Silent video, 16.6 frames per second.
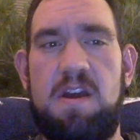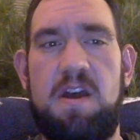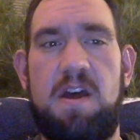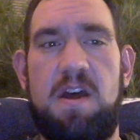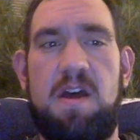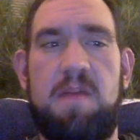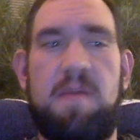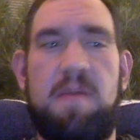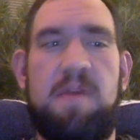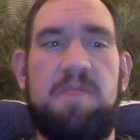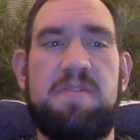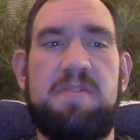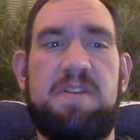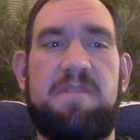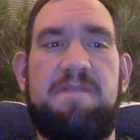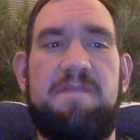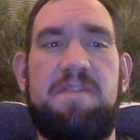I was
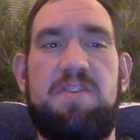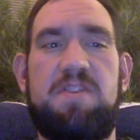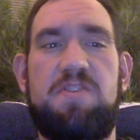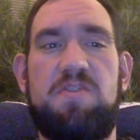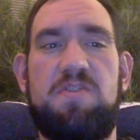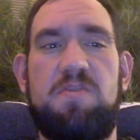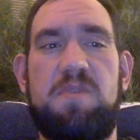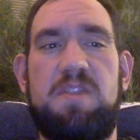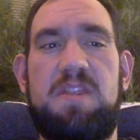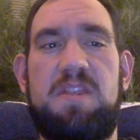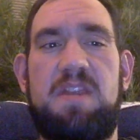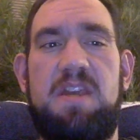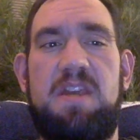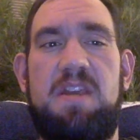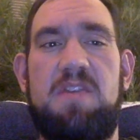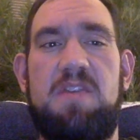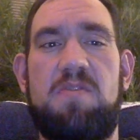an official with
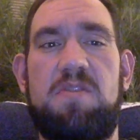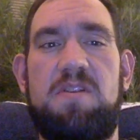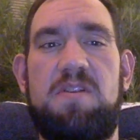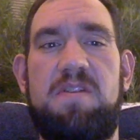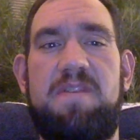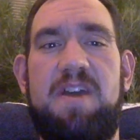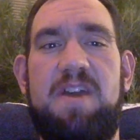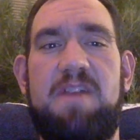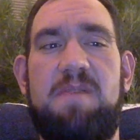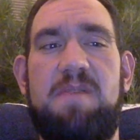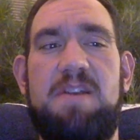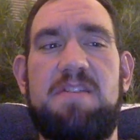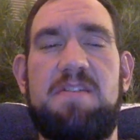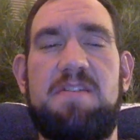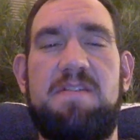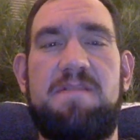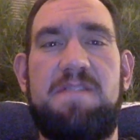the Northern Nevada
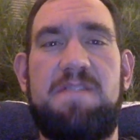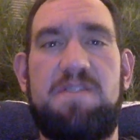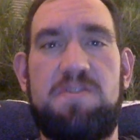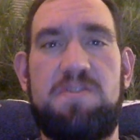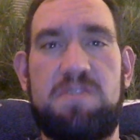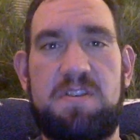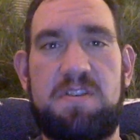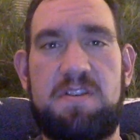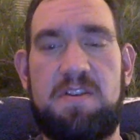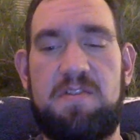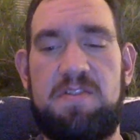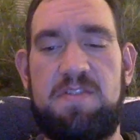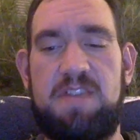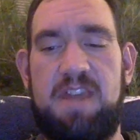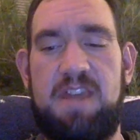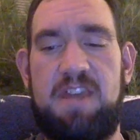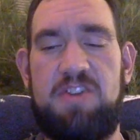Wrestling Officials
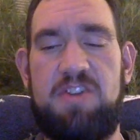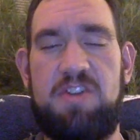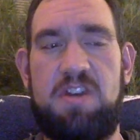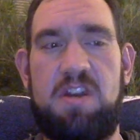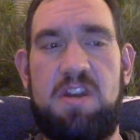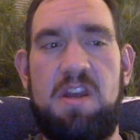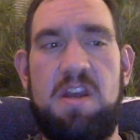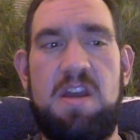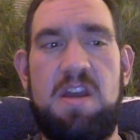Association,